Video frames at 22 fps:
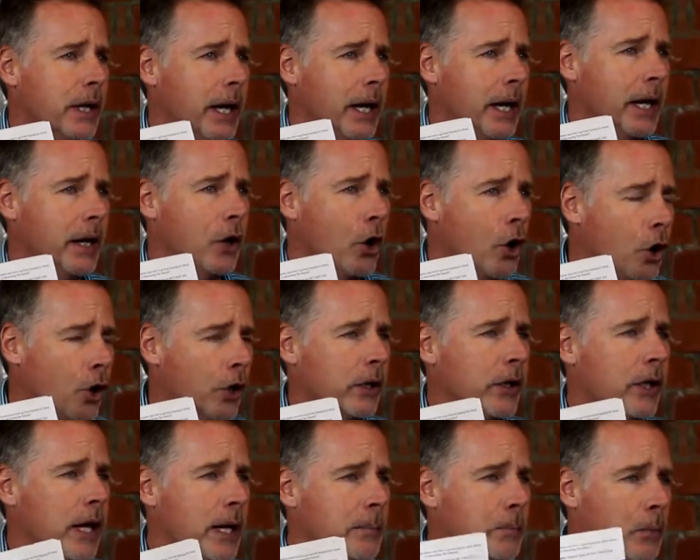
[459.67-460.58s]
and
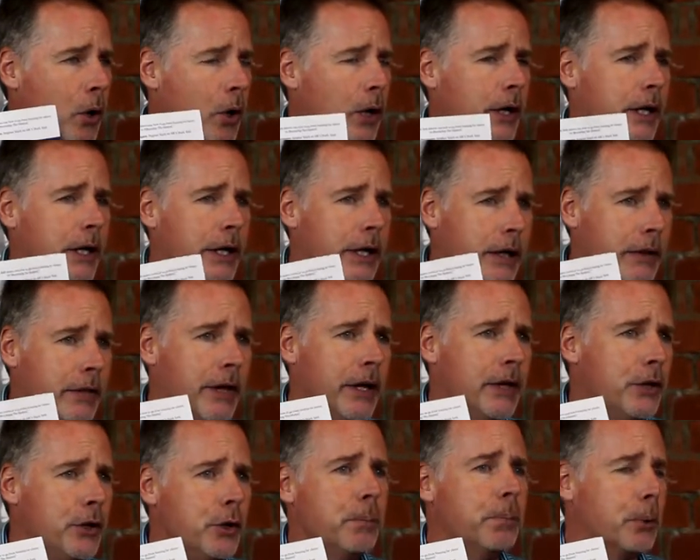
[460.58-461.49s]
online marketing,
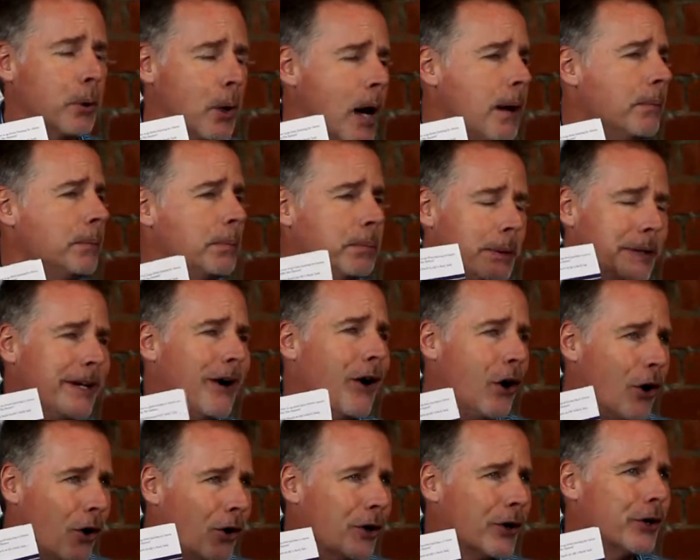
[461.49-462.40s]
then you probably
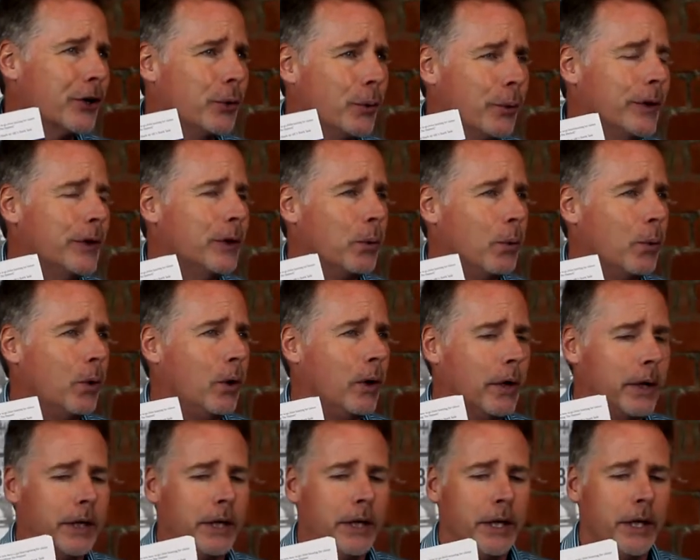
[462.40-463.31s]
are going to
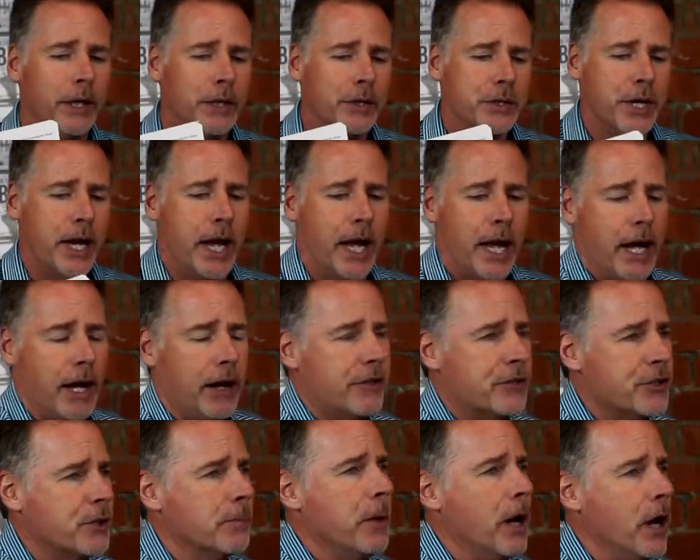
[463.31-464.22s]
want to
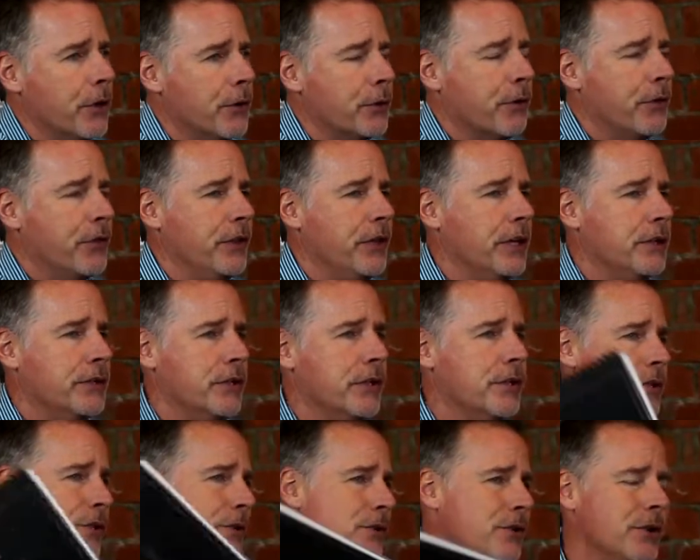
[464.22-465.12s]
have some other things
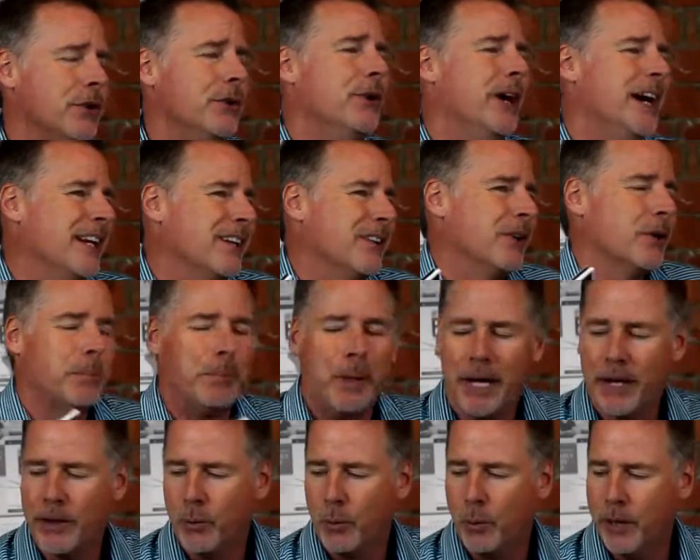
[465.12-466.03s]
that you do. And look,
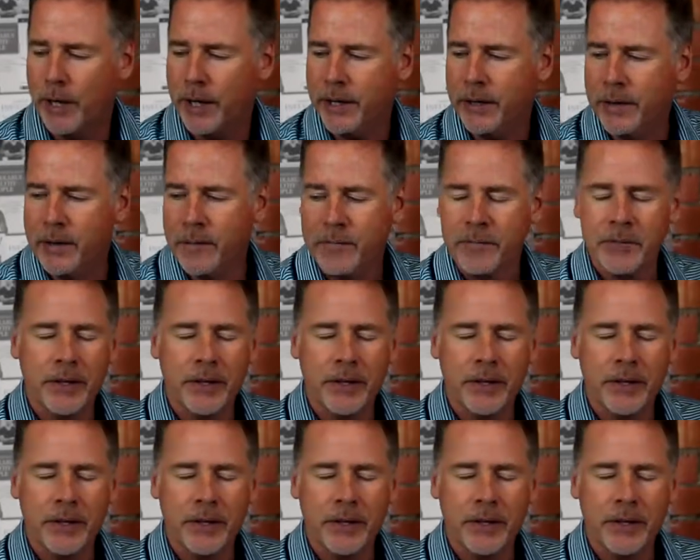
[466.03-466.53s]
by the way,